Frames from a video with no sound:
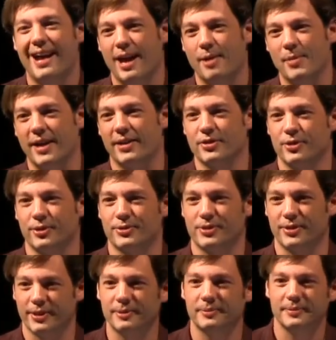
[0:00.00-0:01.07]
I am out of
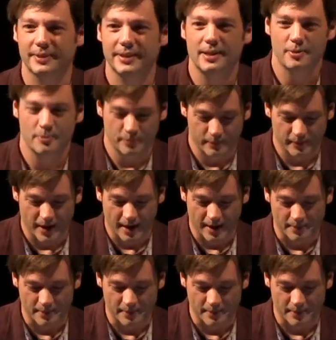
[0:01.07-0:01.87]
shirts, though.